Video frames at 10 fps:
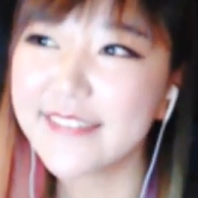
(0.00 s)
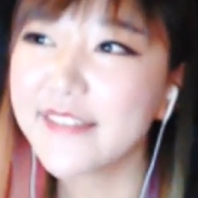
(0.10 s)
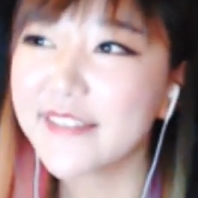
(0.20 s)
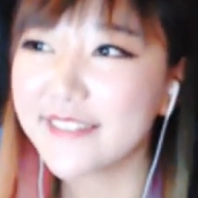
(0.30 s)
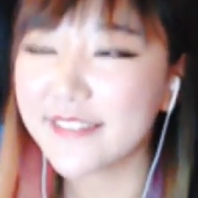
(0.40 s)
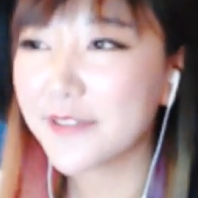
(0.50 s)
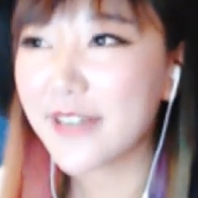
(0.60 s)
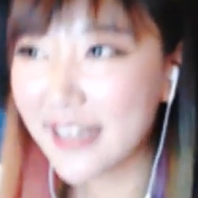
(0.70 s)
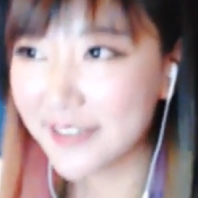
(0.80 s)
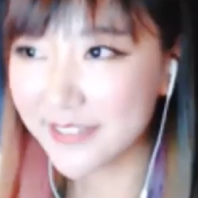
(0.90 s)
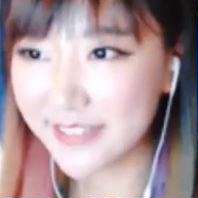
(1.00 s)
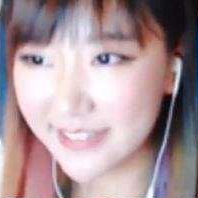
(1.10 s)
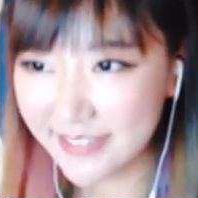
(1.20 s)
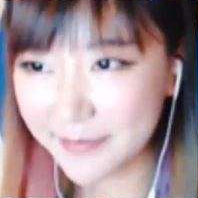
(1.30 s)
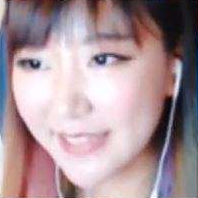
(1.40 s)
No one actually
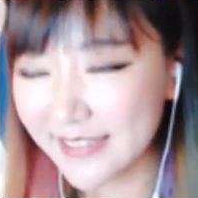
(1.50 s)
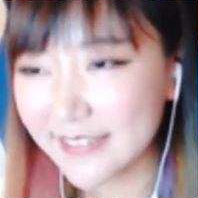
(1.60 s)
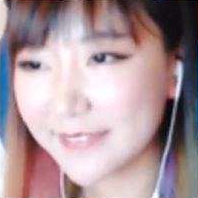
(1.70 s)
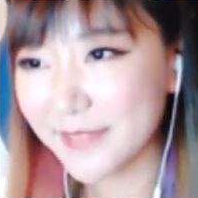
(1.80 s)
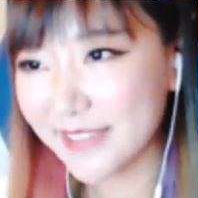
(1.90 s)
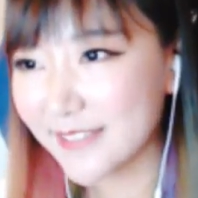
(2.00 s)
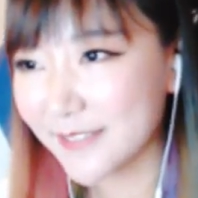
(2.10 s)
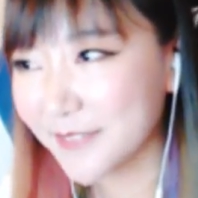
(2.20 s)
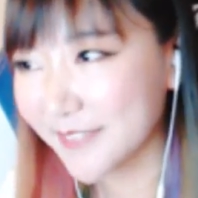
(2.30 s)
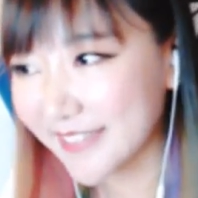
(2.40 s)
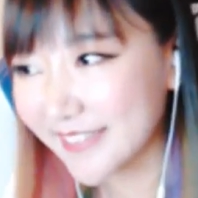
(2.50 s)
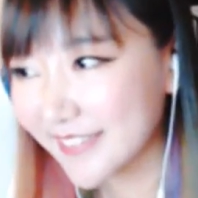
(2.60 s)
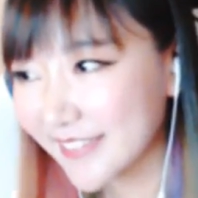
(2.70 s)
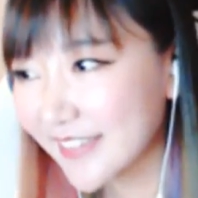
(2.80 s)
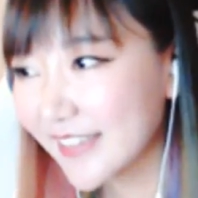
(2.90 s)
expecting me to win.
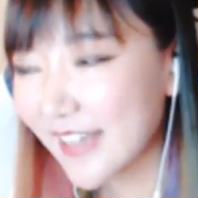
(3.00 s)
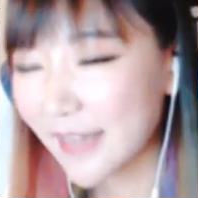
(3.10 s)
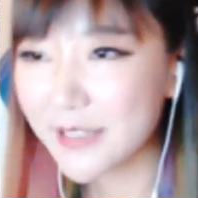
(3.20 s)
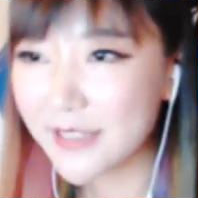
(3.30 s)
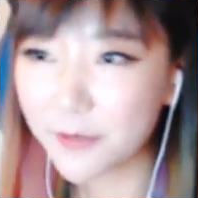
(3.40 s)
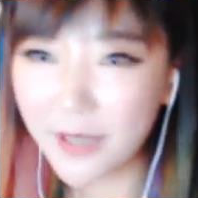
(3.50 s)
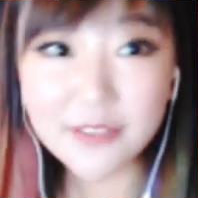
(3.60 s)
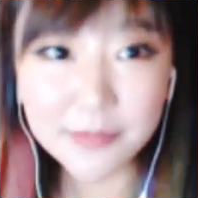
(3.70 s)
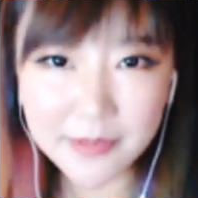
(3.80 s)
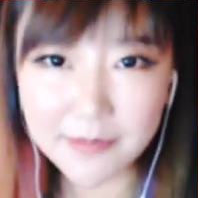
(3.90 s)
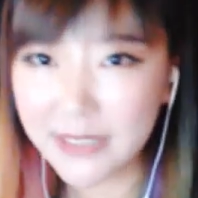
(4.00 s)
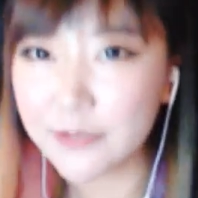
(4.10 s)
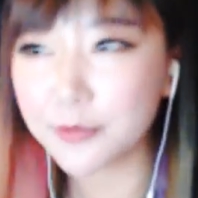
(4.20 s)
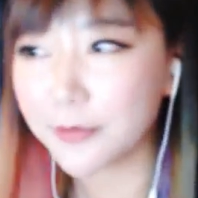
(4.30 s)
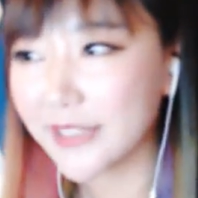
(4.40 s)
I mean, they want me to
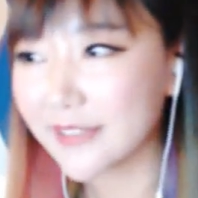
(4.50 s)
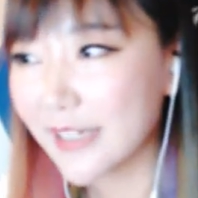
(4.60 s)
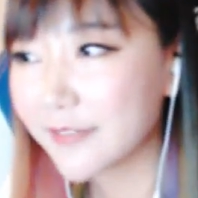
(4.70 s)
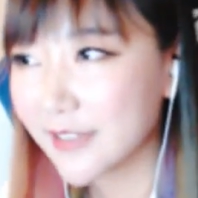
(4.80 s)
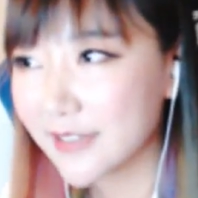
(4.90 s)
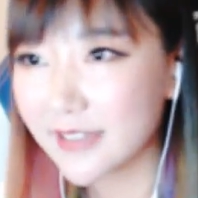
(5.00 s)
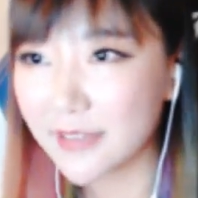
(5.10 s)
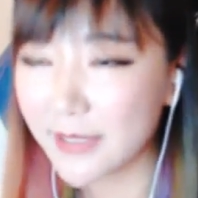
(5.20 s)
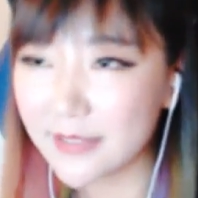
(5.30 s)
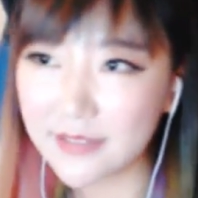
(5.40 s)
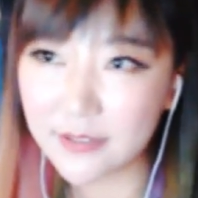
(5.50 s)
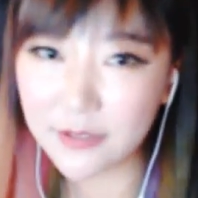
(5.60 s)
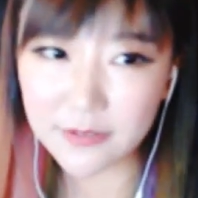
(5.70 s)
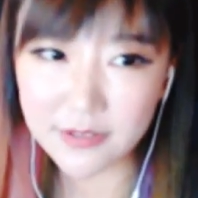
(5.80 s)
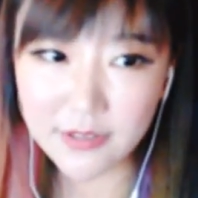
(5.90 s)
win, definitely, but they don't
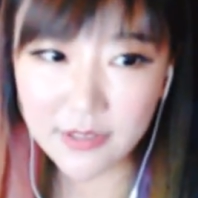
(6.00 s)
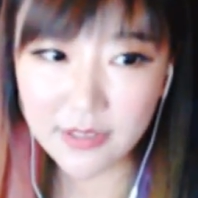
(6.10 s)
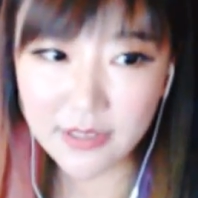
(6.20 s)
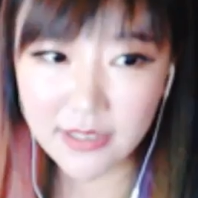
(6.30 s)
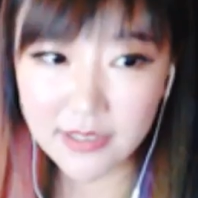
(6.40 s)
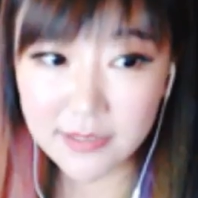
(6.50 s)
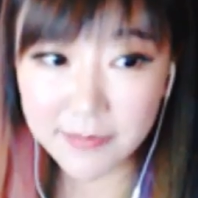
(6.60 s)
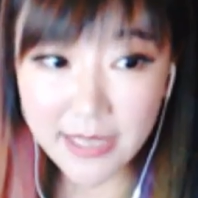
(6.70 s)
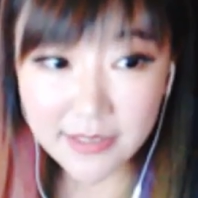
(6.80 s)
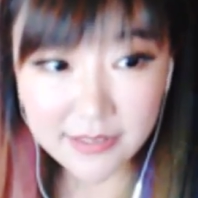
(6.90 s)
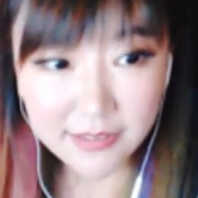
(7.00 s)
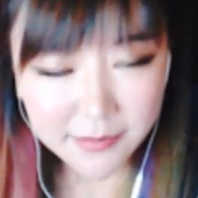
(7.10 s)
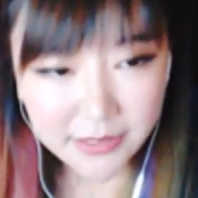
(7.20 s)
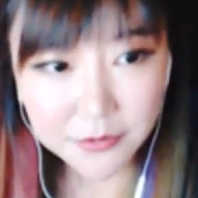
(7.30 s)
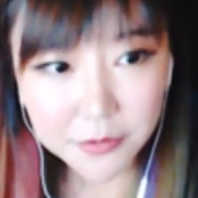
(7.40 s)
expecting me
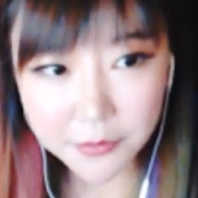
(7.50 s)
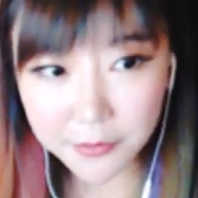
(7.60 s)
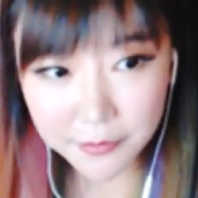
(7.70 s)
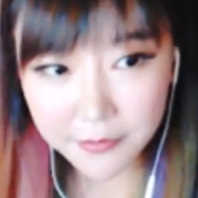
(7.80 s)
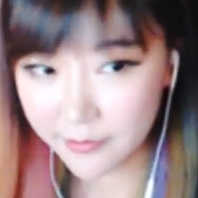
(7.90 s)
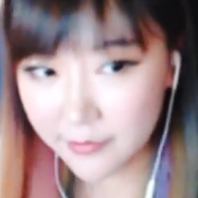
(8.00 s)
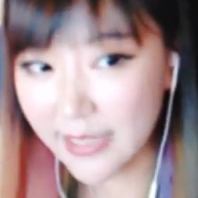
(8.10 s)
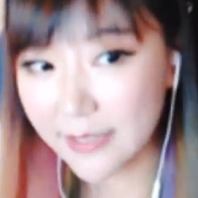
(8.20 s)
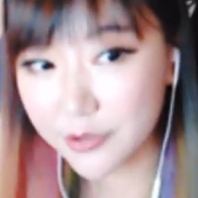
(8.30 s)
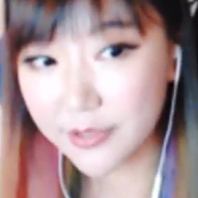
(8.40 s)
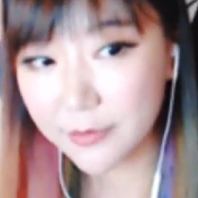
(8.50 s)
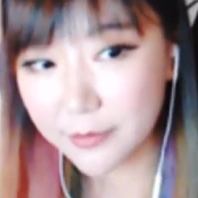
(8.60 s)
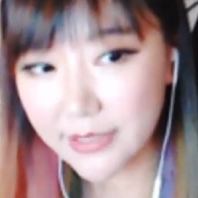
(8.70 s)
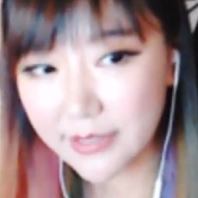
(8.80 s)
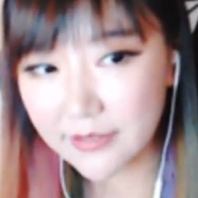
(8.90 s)
to actually
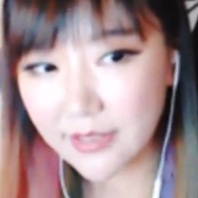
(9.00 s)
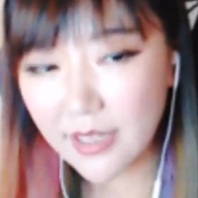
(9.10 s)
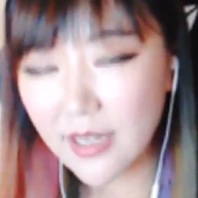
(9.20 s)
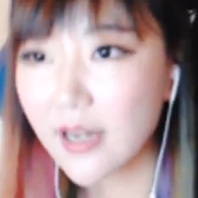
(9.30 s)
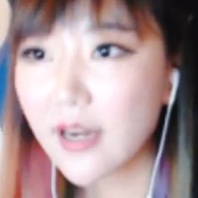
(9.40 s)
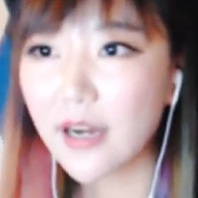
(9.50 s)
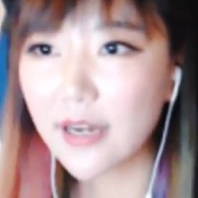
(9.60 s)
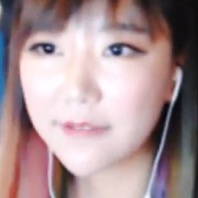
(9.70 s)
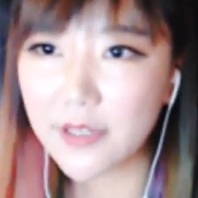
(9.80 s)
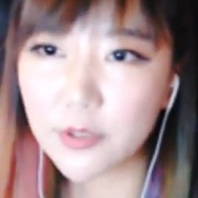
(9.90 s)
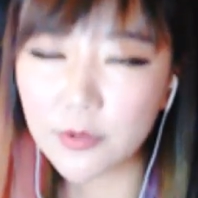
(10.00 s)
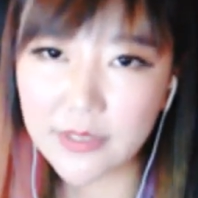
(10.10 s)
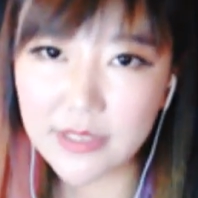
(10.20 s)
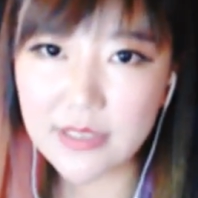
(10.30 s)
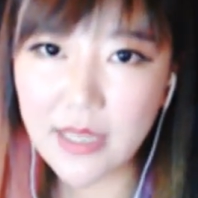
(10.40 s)
win. A very good
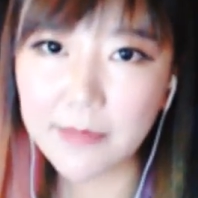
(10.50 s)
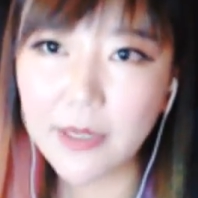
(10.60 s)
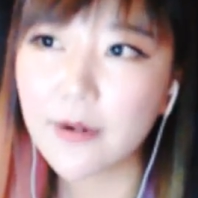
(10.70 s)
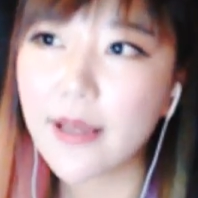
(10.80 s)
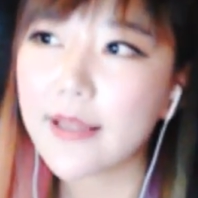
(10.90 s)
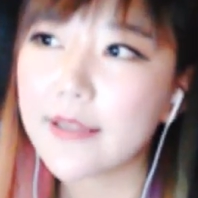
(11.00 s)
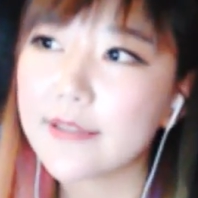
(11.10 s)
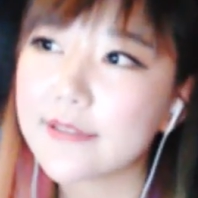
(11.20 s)
example is